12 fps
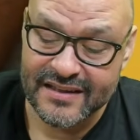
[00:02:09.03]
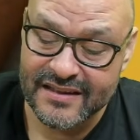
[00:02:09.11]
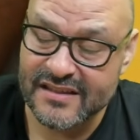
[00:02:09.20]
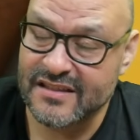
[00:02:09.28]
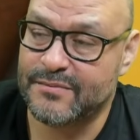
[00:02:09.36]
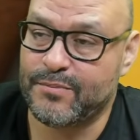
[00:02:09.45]

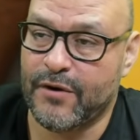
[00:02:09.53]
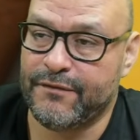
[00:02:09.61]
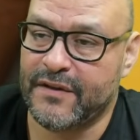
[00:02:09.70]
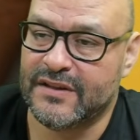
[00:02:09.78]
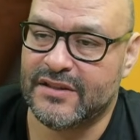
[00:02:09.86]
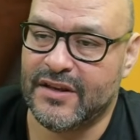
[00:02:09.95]
This is
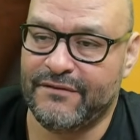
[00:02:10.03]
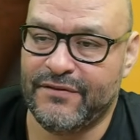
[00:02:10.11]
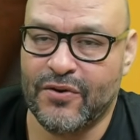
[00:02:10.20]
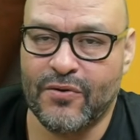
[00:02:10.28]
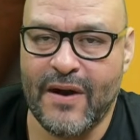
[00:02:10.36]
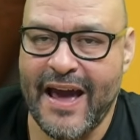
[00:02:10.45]
perfect. If
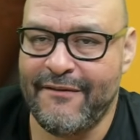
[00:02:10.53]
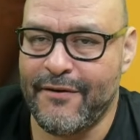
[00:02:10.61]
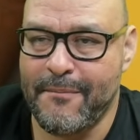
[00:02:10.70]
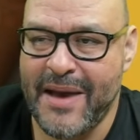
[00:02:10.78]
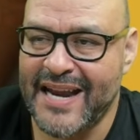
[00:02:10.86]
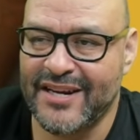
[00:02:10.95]
you don't have a
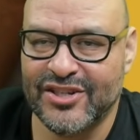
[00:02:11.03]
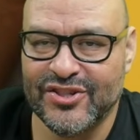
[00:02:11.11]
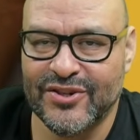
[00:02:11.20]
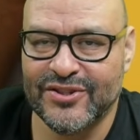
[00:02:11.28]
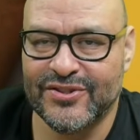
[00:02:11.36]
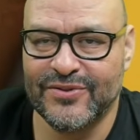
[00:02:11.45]

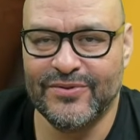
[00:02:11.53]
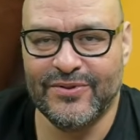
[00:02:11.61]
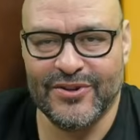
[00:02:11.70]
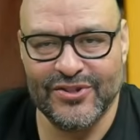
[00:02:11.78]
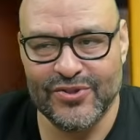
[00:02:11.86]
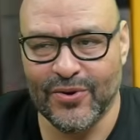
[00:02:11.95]
manager to
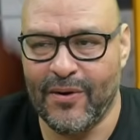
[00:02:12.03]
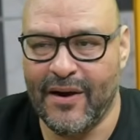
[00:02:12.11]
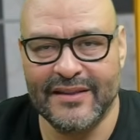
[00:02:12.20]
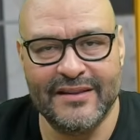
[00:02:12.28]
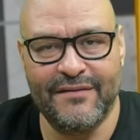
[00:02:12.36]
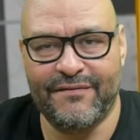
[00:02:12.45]
control
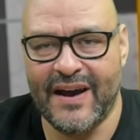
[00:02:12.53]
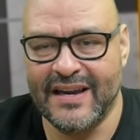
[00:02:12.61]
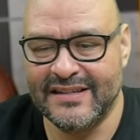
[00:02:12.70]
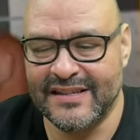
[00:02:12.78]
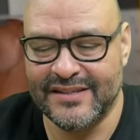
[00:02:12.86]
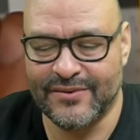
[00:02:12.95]
all the
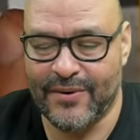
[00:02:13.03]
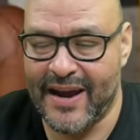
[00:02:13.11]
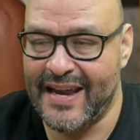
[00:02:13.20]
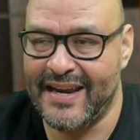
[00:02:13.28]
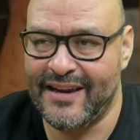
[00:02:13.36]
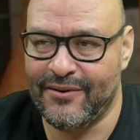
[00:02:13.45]
devices or
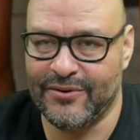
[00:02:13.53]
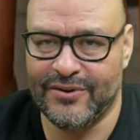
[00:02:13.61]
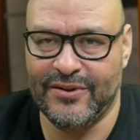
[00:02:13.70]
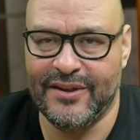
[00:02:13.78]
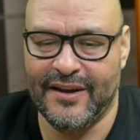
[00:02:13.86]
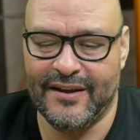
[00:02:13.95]
edit or
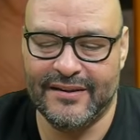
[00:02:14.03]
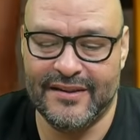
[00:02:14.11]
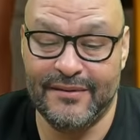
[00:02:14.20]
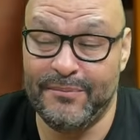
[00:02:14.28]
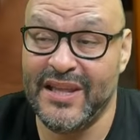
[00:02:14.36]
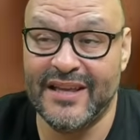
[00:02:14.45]
be
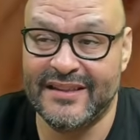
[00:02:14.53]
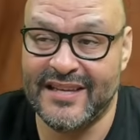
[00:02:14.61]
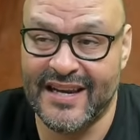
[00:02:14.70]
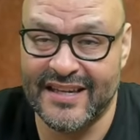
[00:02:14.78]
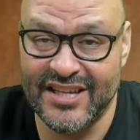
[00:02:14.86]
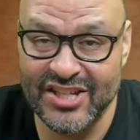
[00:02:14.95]
the
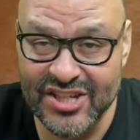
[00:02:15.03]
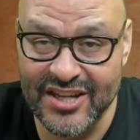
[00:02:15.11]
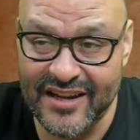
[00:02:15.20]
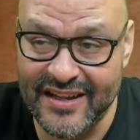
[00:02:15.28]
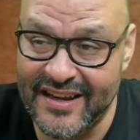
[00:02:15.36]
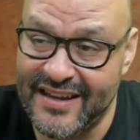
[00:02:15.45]
technician
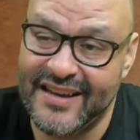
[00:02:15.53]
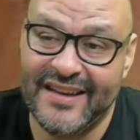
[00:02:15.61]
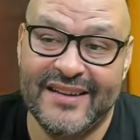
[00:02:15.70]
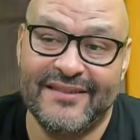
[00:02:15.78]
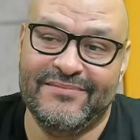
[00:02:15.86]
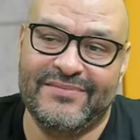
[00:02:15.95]
on it,
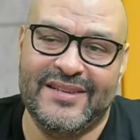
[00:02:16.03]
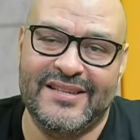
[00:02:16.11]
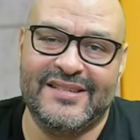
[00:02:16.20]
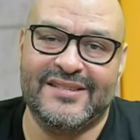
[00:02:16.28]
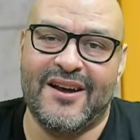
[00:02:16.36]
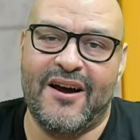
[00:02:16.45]

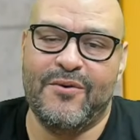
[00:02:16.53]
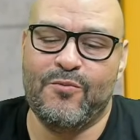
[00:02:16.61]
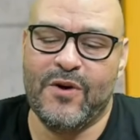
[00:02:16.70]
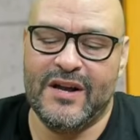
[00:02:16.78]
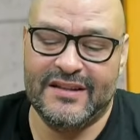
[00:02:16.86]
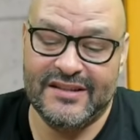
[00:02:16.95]
this is all in
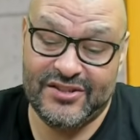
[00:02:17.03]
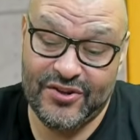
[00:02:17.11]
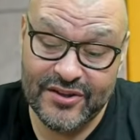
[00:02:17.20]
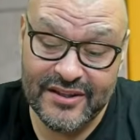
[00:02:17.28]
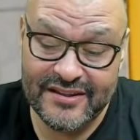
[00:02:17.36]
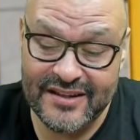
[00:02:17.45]
one.
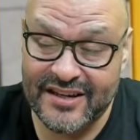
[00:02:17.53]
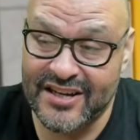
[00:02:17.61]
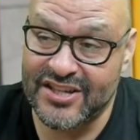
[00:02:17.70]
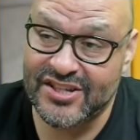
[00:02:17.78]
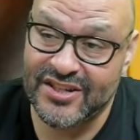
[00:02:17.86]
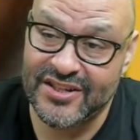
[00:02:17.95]
You're the
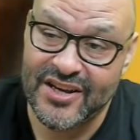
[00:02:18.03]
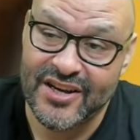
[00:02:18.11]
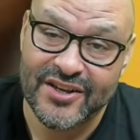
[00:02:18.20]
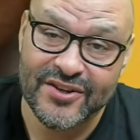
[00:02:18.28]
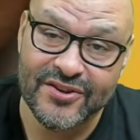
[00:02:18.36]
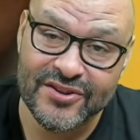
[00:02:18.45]
technician,
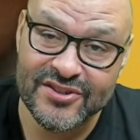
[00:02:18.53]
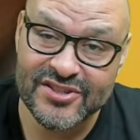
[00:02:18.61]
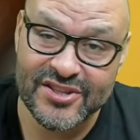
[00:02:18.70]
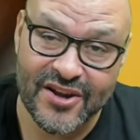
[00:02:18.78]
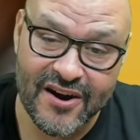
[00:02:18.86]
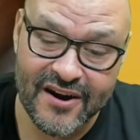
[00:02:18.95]
you're the
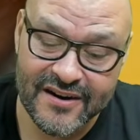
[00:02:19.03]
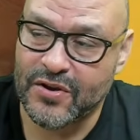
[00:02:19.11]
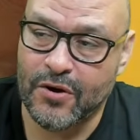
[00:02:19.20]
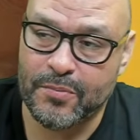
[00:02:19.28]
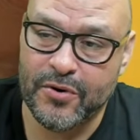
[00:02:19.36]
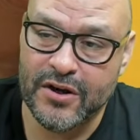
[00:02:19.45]
star,
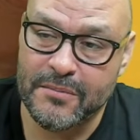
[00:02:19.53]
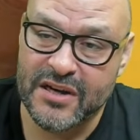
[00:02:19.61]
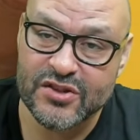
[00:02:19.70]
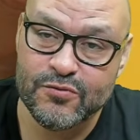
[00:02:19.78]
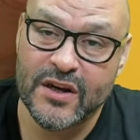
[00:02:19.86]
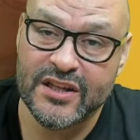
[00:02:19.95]
you're pretty
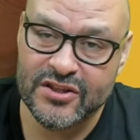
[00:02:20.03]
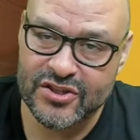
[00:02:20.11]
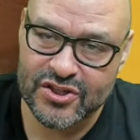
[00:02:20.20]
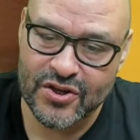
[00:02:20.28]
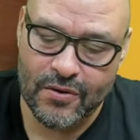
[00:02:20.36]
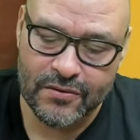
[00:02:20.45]
much running the
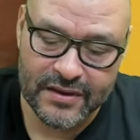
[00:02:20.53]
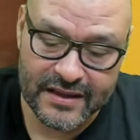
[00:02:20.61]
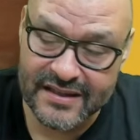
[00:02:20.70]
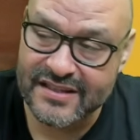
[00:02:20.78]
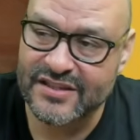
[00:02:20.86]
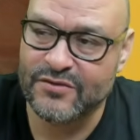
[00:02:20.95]
show, and
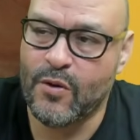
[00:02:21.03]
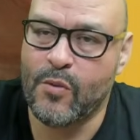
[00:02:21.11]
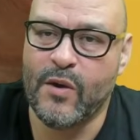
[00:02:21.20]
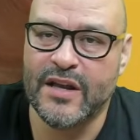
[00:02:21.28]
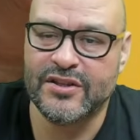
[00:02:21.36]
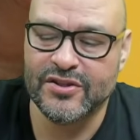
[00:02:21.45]
this is one
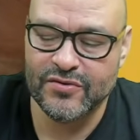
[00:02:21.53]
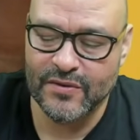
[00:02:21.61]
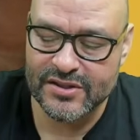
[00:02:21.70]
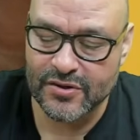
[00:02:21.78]
way to do it.